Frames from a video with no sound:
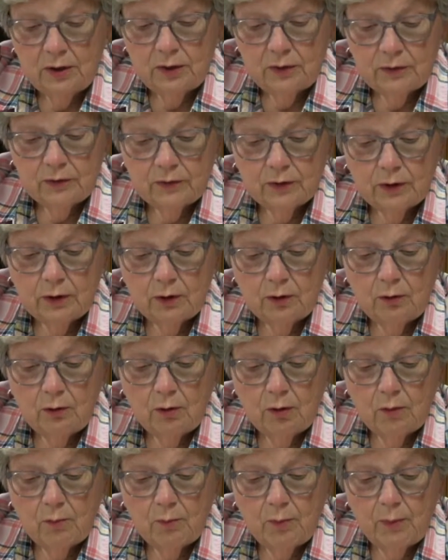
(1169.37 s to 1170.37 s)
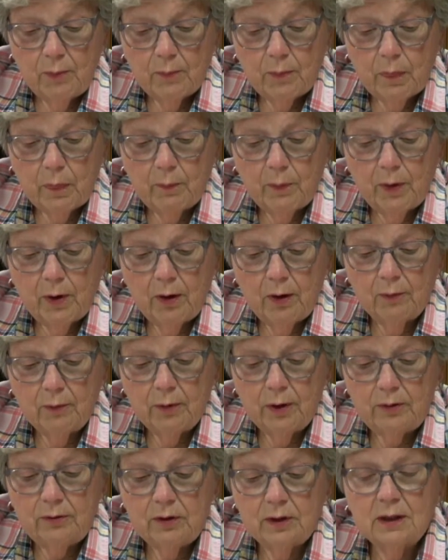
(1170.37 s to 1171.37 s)
So Paul
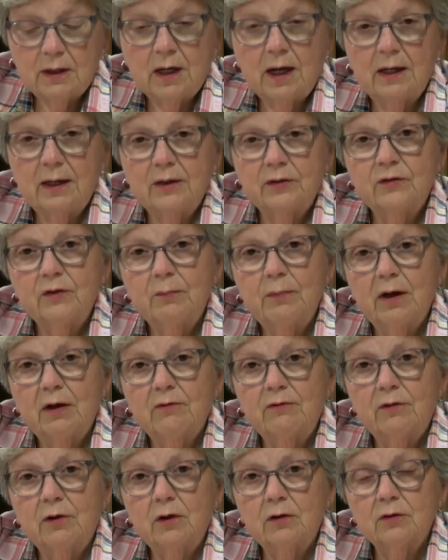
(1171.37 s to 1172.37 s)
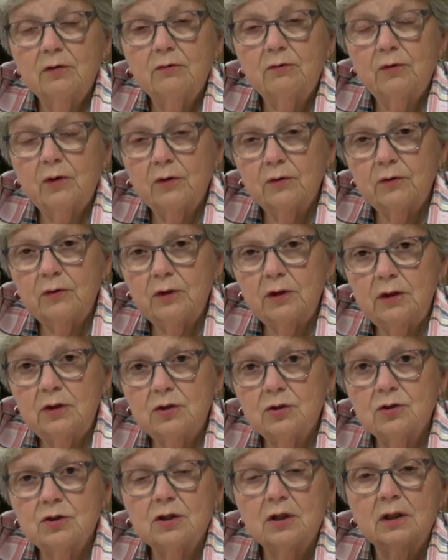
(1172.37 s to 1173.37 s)
wrote to Titus about false
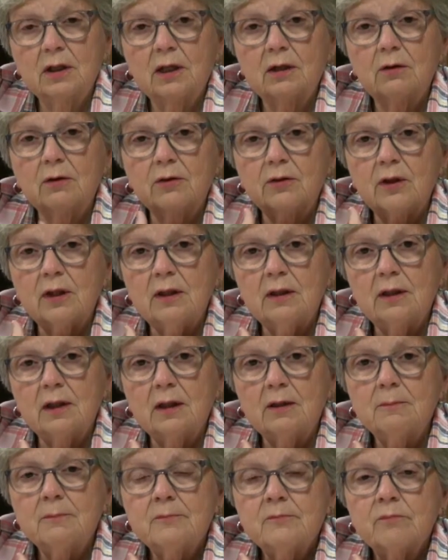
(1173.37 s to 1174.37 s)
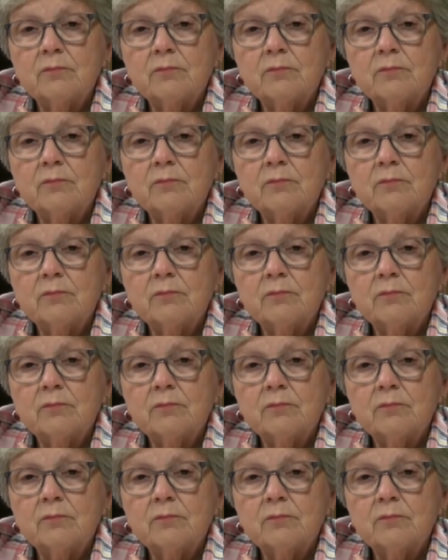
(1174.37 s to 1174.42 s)
teachers, and I don't think that